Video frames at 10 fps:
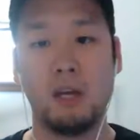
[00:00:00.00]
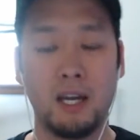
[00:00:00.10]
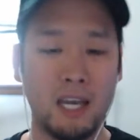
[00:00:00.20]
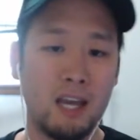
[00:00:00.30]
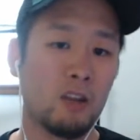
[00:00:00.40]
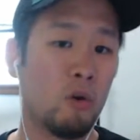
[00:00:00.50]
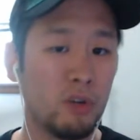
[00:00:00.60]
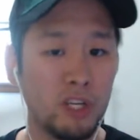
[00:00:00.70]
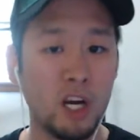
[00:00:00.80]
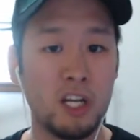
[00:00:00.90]
Again,
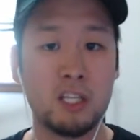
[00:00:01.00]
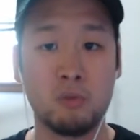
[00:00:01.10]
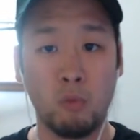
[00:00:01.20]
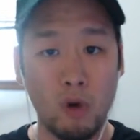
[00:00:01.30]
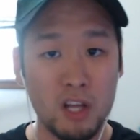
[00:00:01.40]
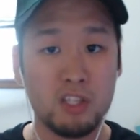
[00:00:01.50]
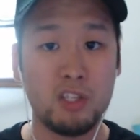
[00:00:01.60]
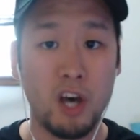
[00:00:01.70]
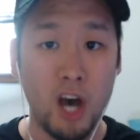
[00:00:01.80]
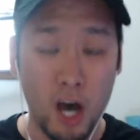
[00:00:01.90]
Golden Guardians wants
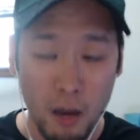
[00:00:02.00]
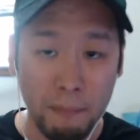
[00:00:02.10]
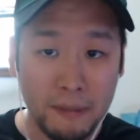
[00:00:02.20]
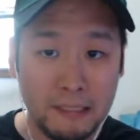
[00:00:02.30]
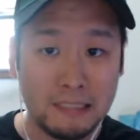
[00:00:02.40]
to up